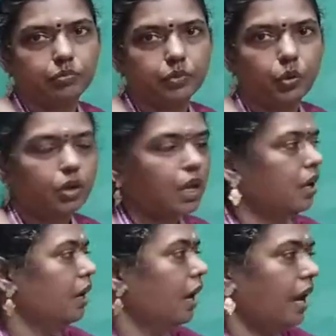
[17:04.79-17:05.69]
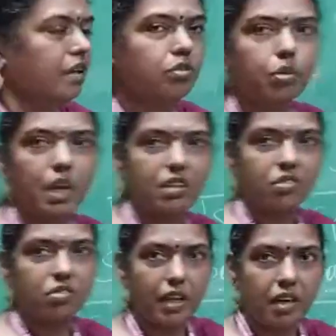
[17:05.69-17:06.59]
Okay, as well
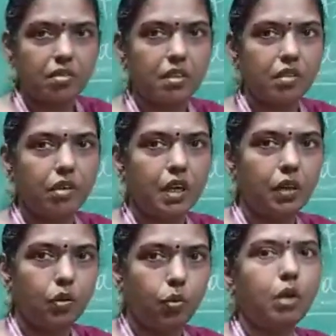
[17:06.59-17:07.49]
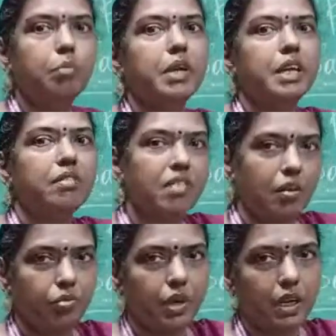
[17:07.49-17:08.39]
as the receiver who will be in
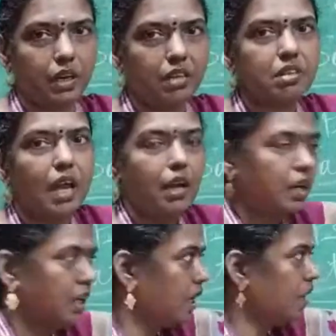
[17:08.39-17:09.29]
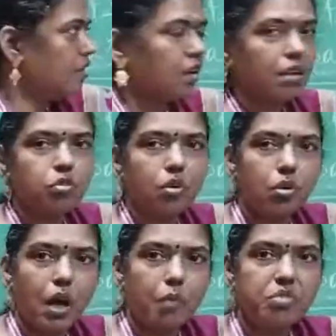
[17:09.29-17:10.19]
somewhere else is also
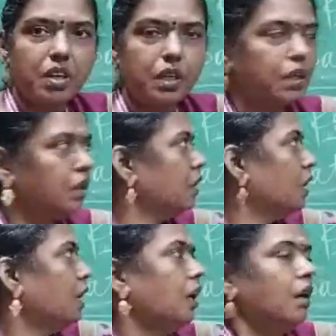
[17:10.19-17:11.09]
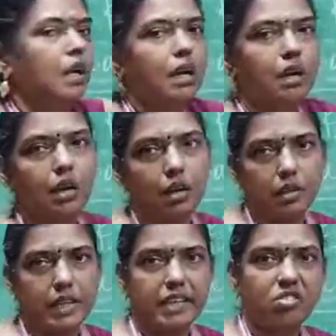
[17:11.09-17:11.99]
comes under the
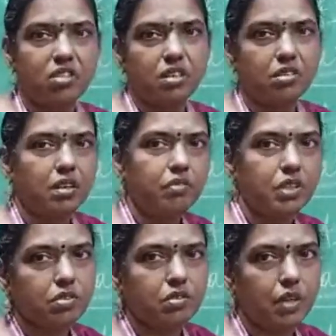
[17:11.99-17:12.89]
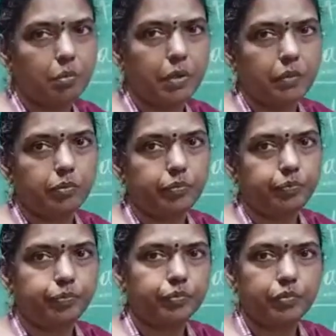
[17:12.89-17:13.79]
air station which is nearby.
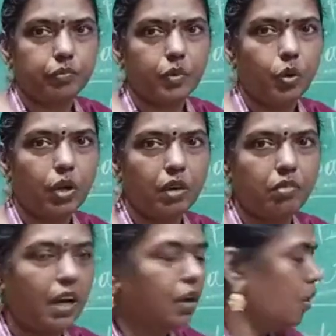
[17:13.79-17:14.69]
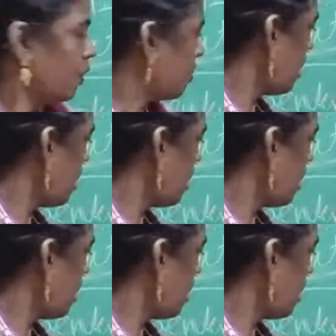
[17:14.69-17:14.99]
Okay, but so